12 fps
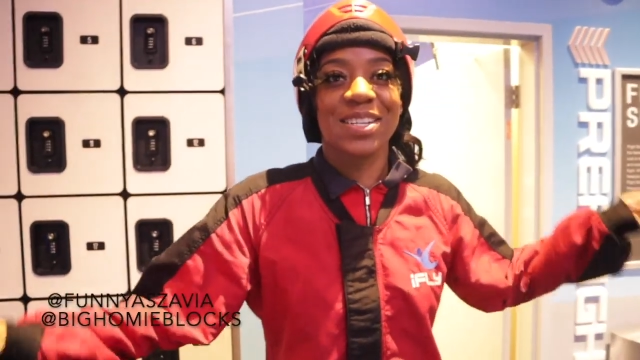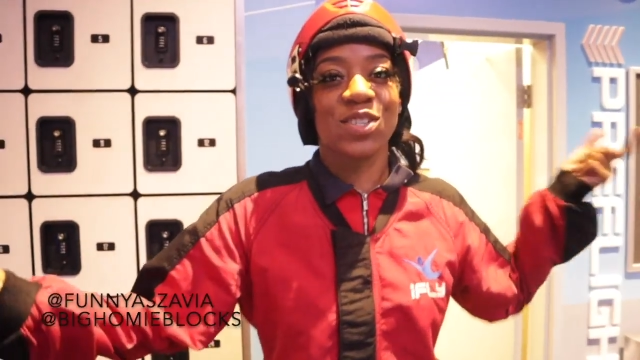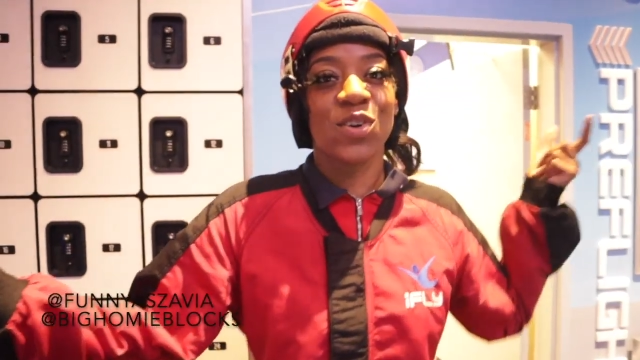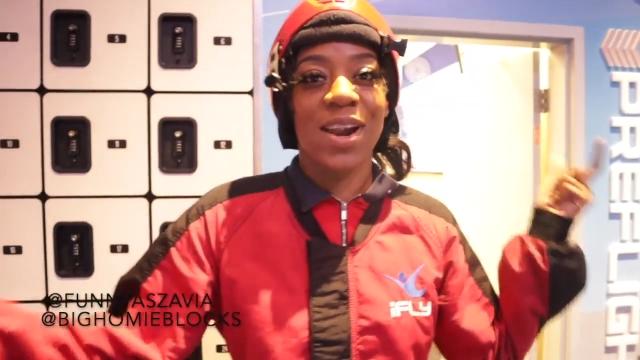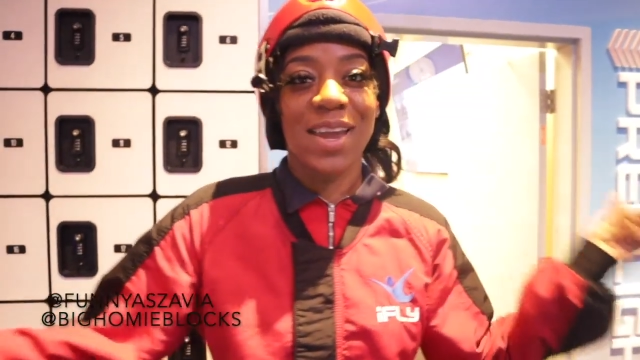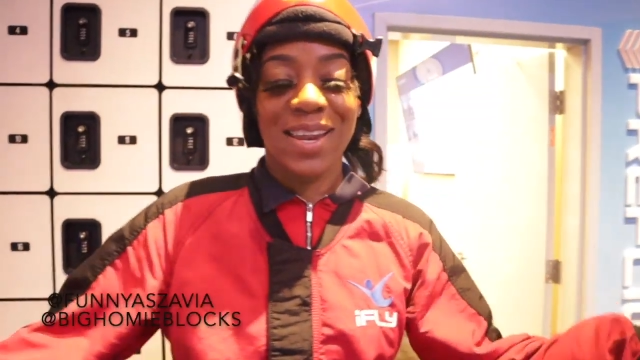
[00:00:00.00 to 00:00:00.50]

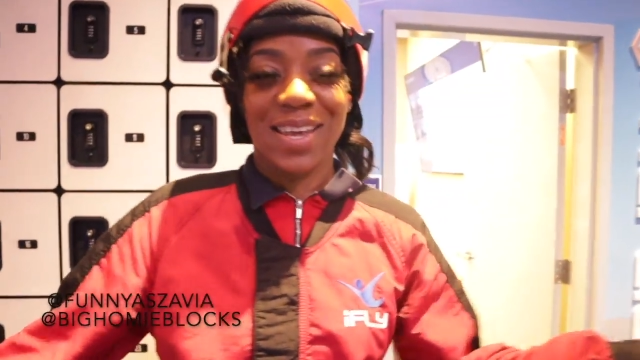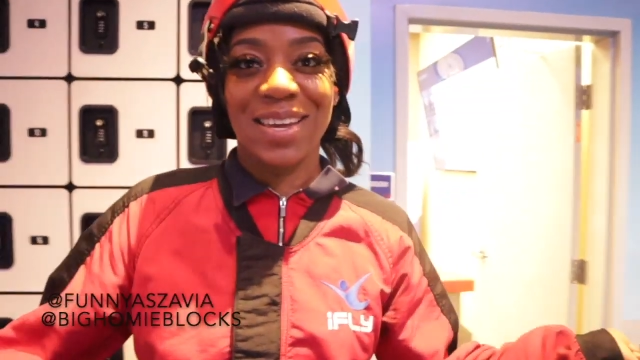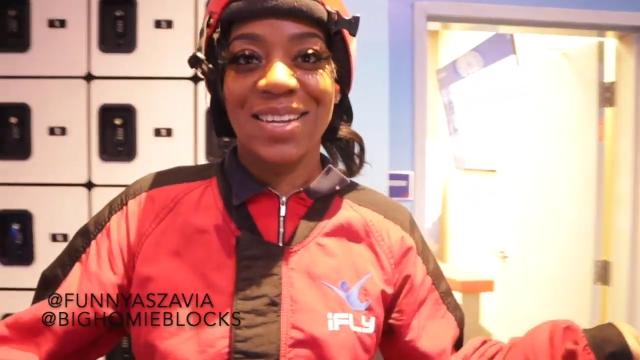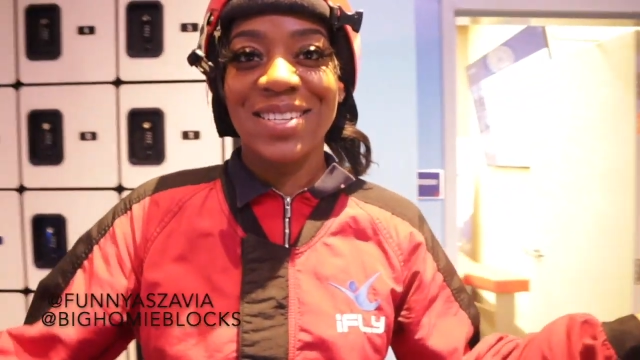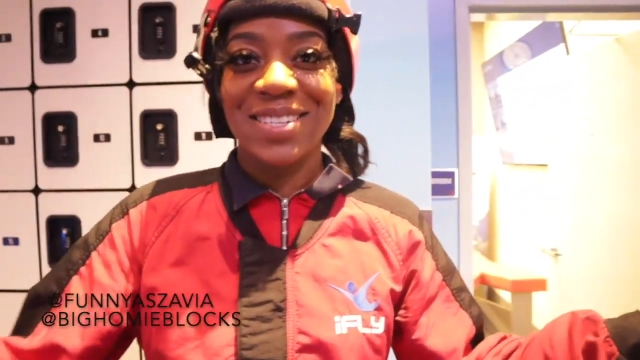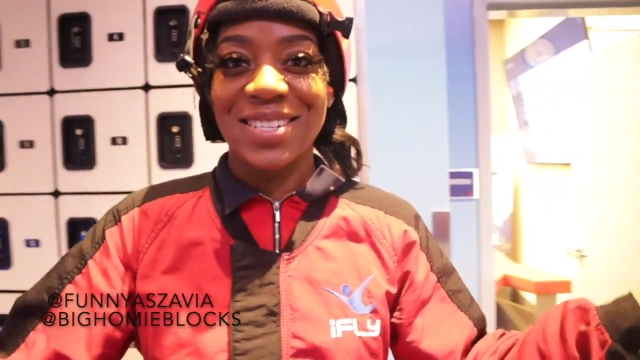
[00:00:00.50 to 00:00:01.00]

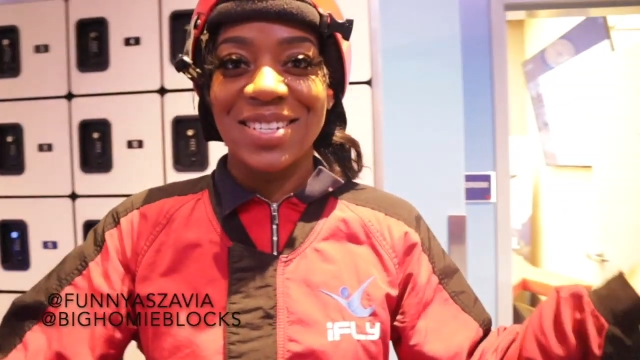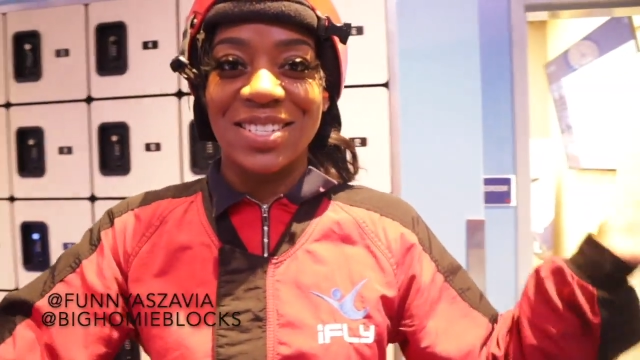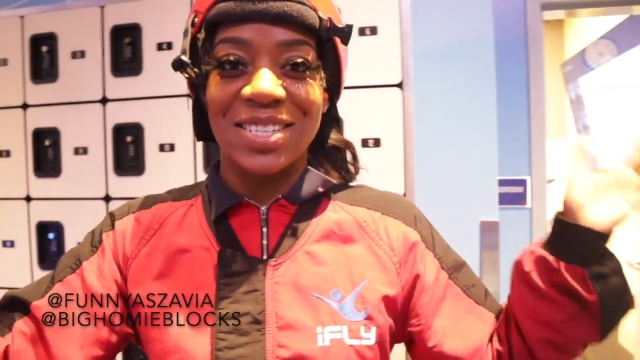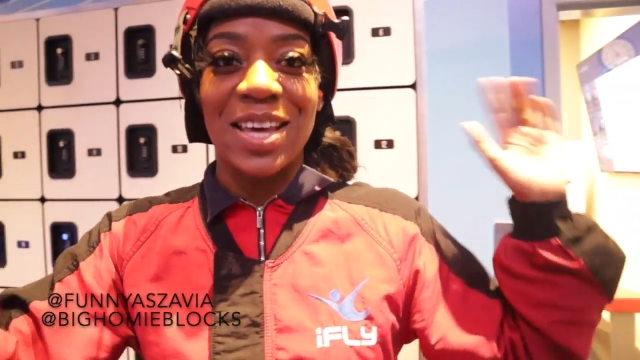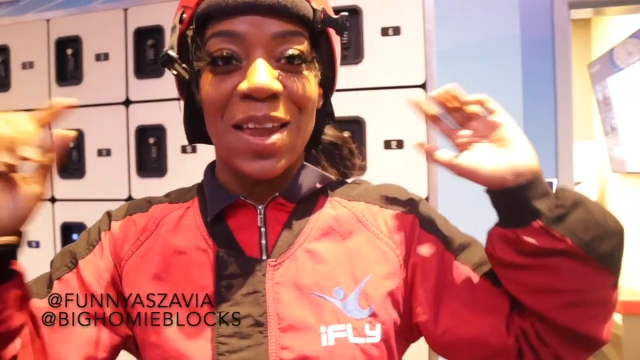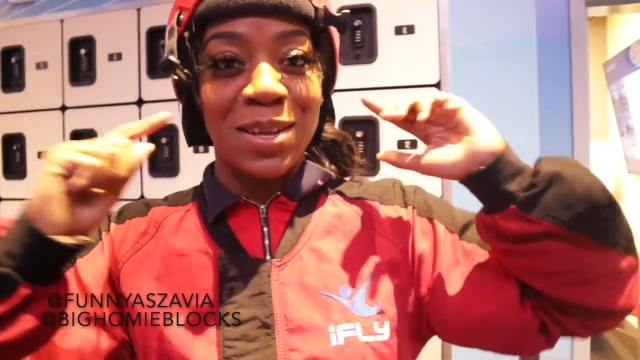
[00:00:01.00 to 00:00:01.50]
training.
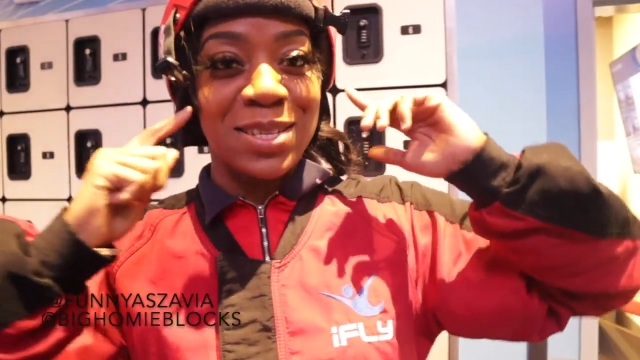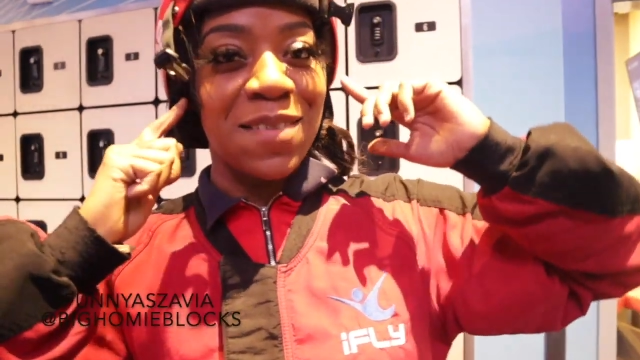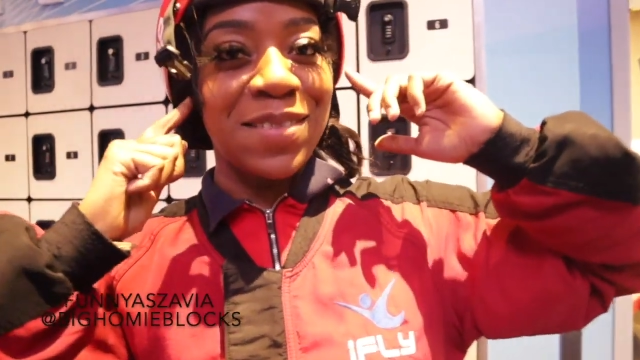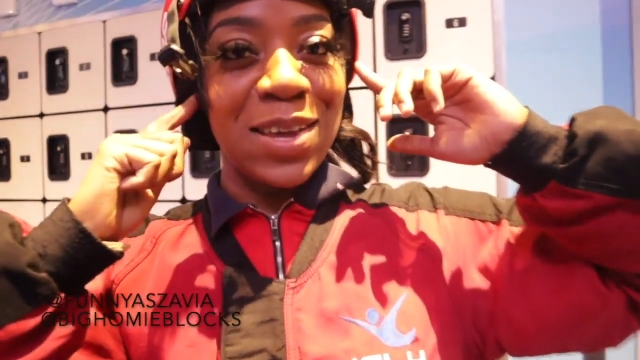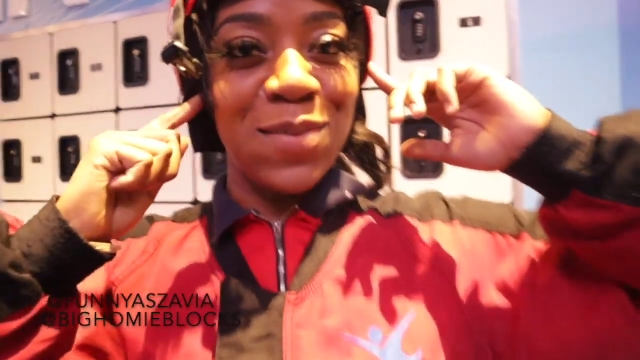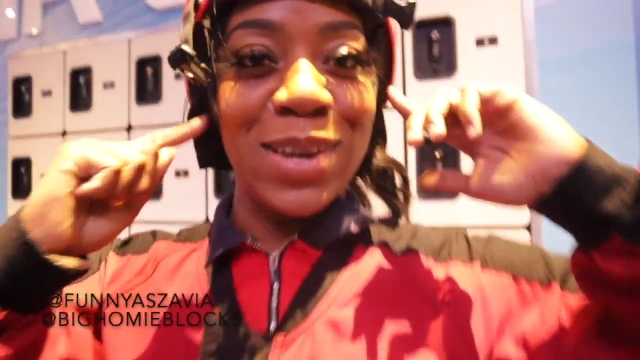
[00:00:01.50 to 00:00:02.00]
She taught us
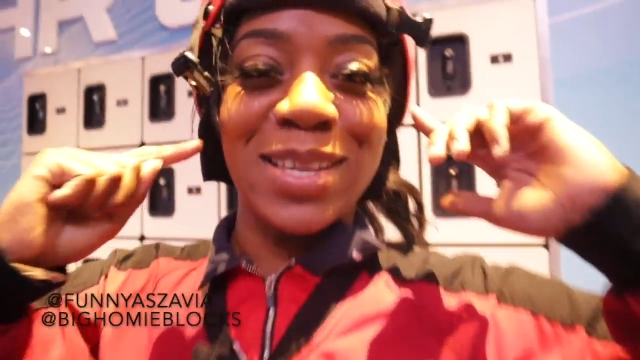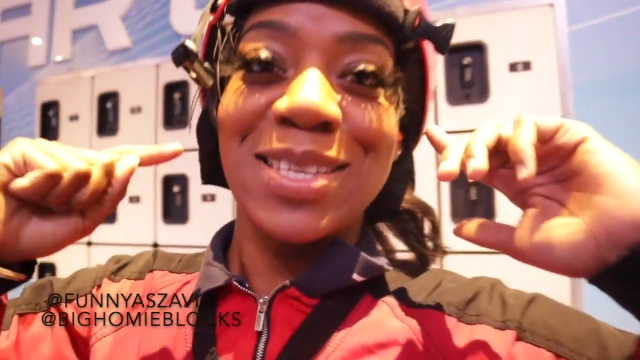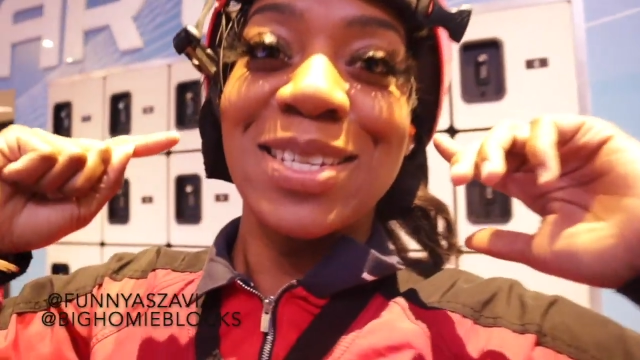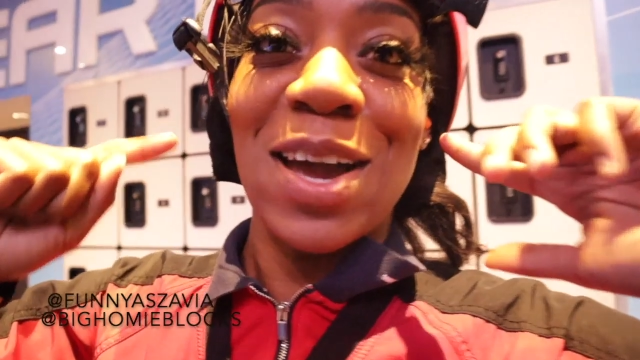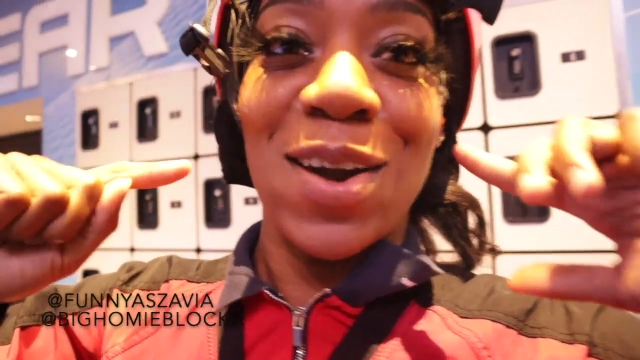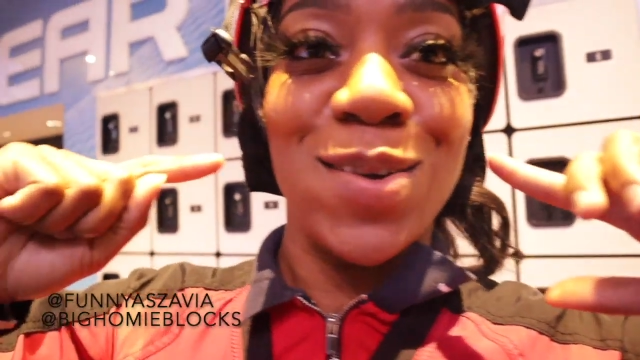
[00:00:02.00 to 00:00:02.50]
everything we need to
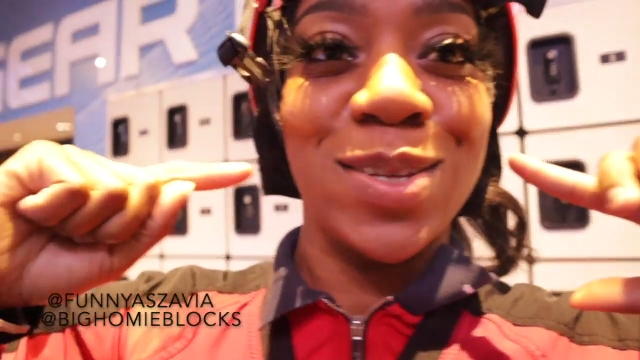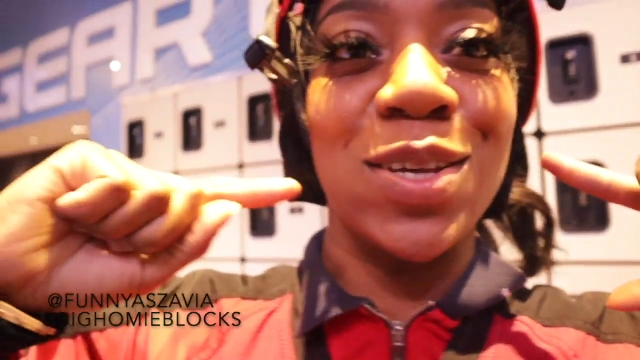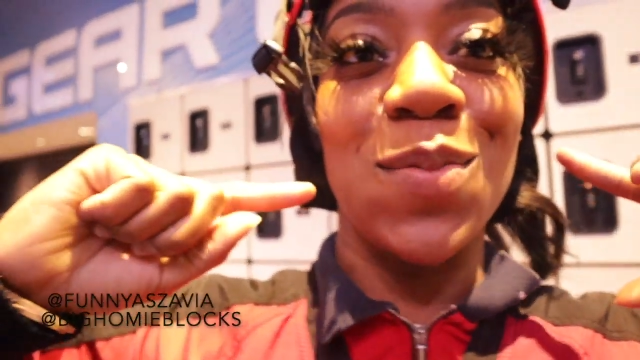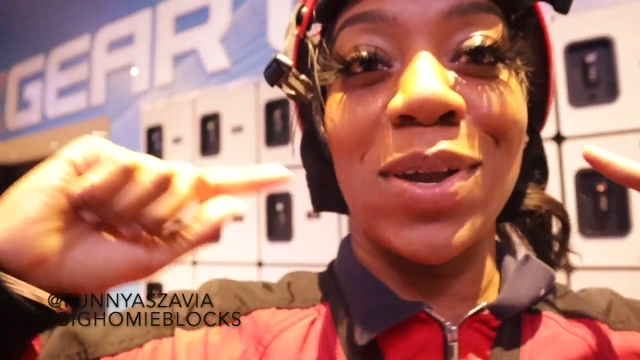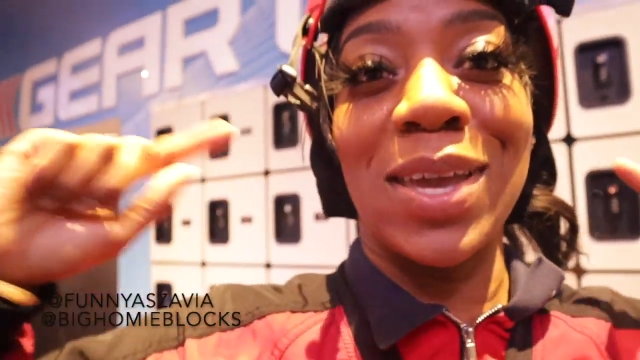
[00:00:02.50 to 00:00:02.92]
know, so we're